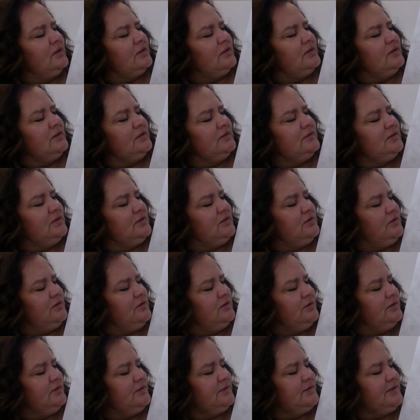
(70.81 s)
These
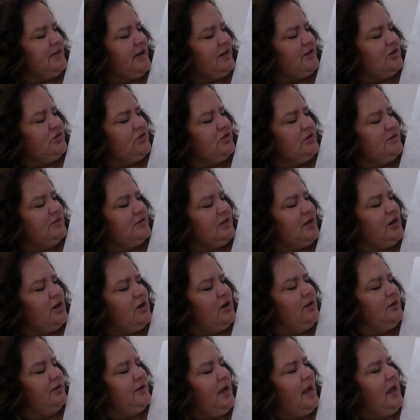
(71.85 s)
little sections are
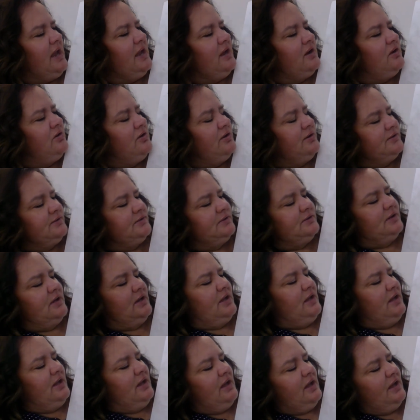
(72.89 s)
called angles,
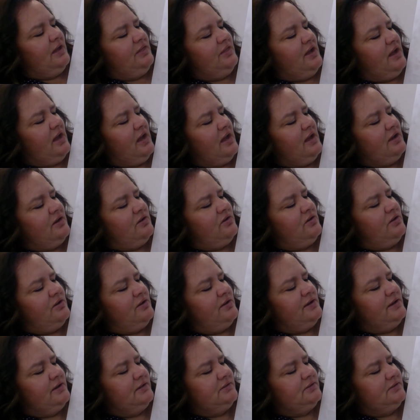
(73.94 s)
and the
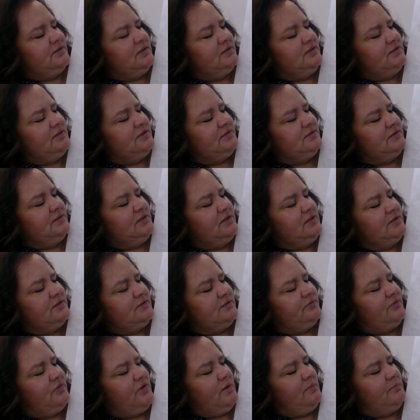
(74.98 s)
angle is the
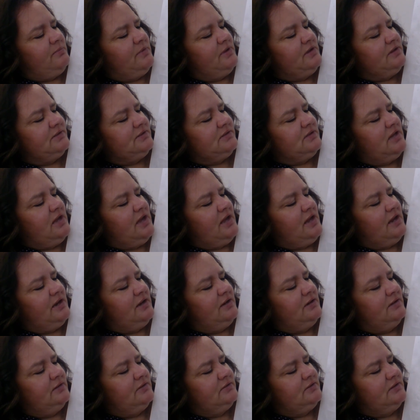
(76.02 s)
distance from this
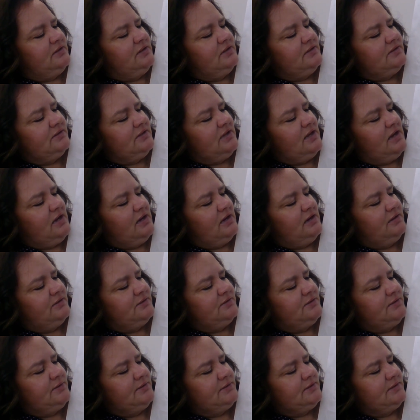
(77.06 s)
line to this line.
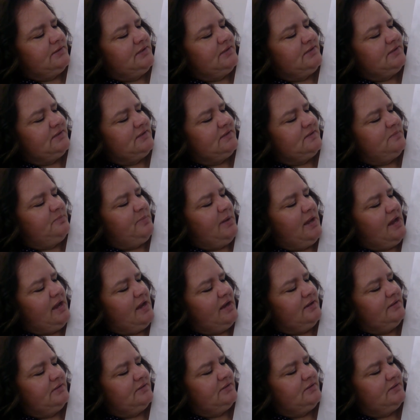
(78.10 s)
So it's this
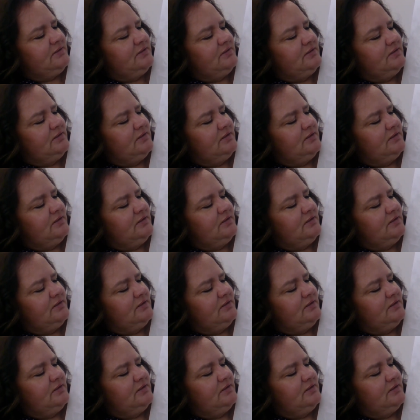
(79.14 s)
space